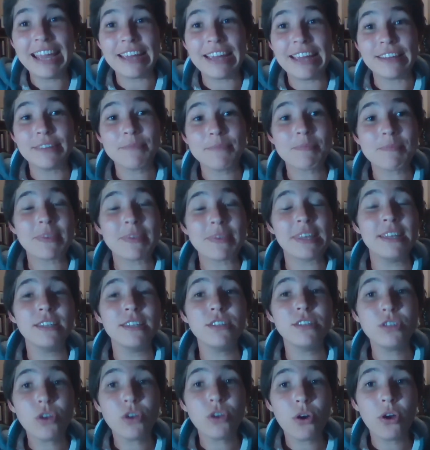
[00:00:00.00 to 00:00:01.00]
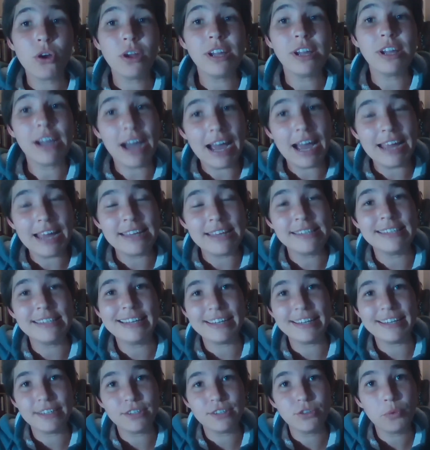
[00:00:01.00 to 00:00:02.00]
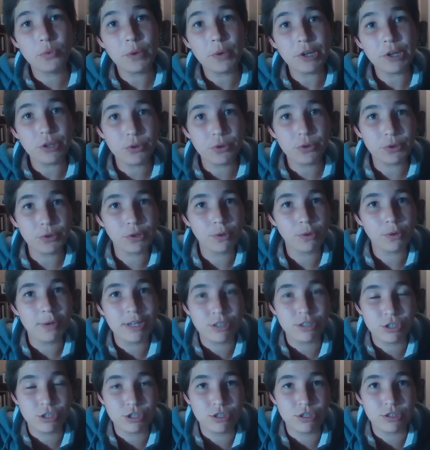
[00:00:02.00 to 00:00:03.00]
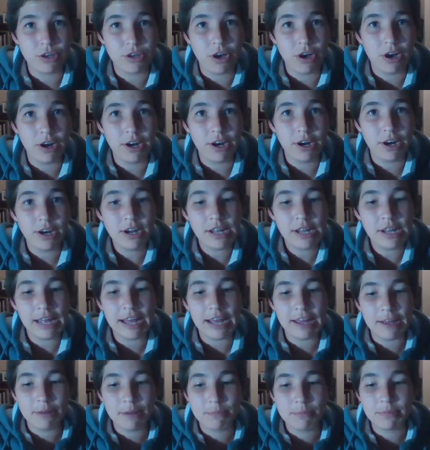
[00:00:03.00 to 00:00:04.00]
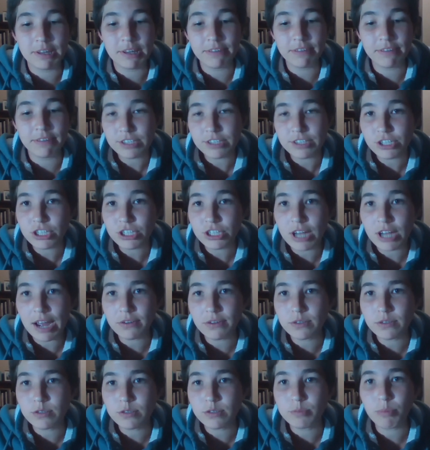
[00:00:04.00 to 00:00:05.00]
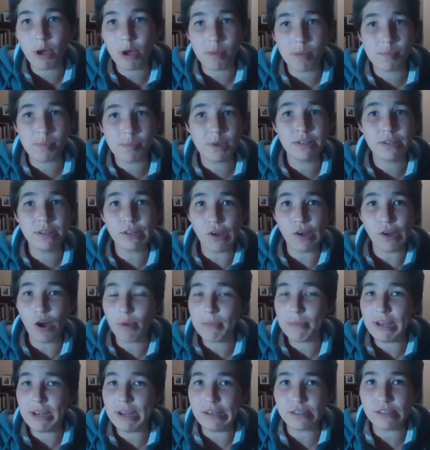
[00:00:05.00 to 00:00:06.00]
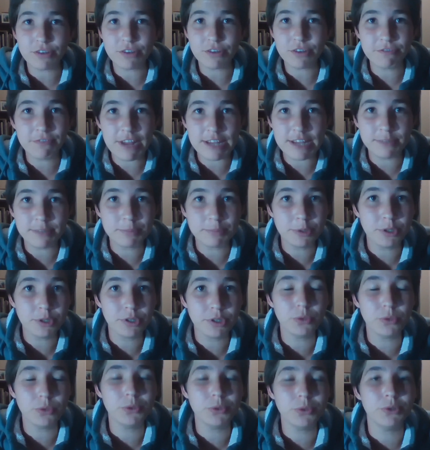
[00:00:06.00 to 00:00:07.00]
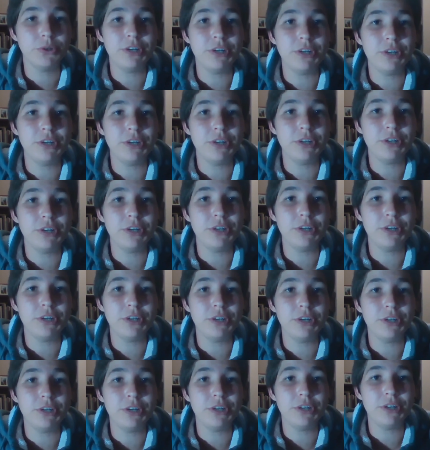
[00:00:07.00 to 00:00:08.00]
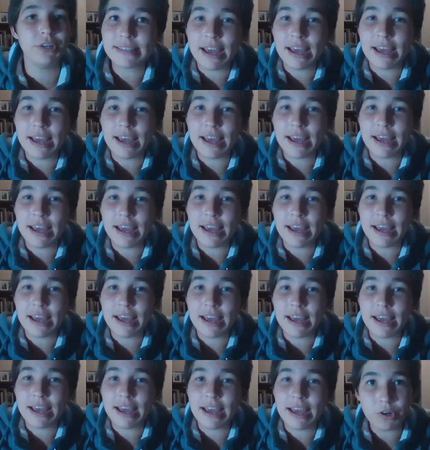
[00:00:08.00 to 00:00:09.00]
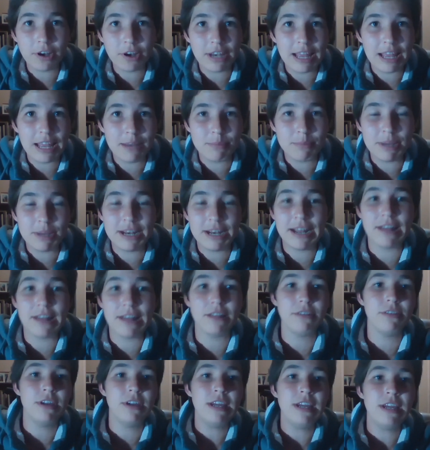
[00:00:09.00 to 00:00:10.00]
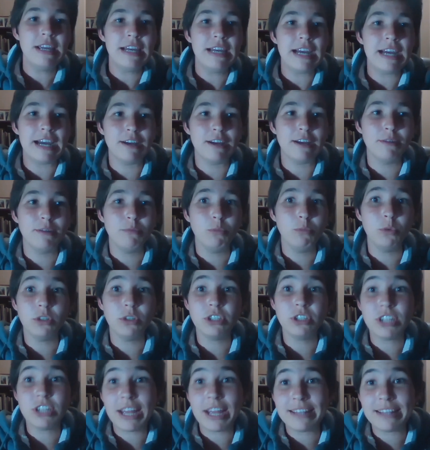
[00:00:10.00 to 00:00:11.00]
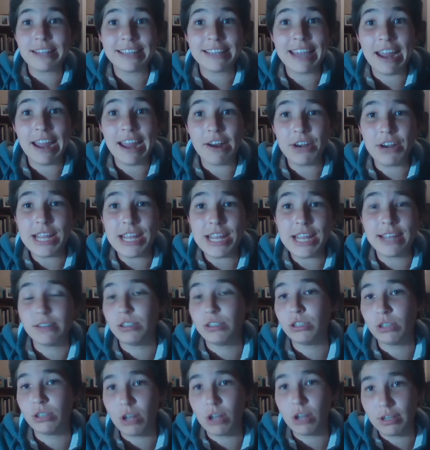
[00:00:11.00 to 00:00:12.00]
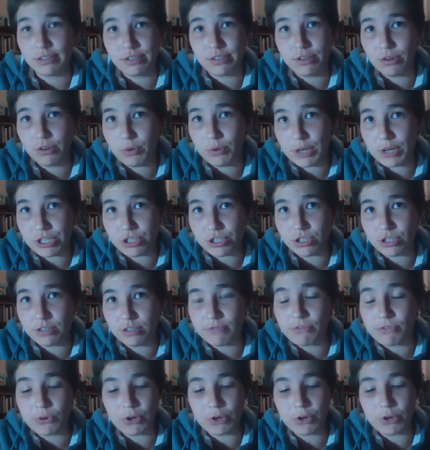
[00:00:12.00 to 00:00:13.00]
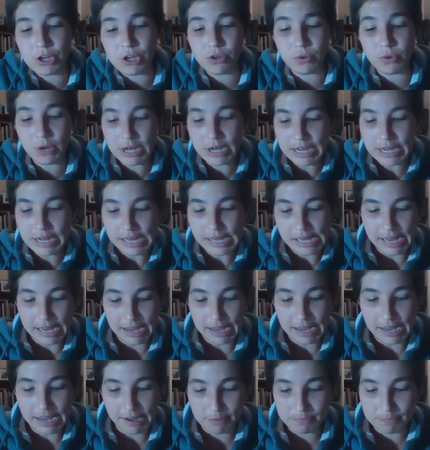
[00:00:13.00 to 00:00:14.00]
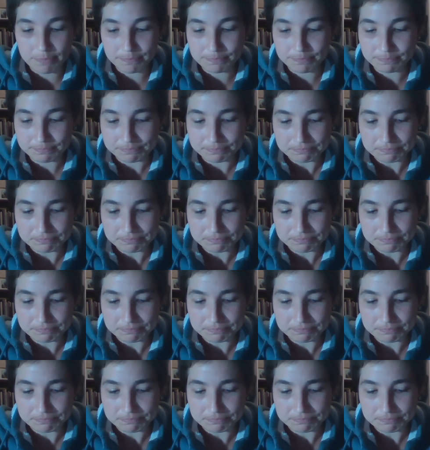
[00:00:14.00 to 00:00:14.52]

okay. So, guys, let us know what your questions are. Um, give us a shout, pop it in the comments on Facebook, or email us um, at info at Online Pet Health. Um, we'll chat to Carrie and she'll answer the questions for you. Um,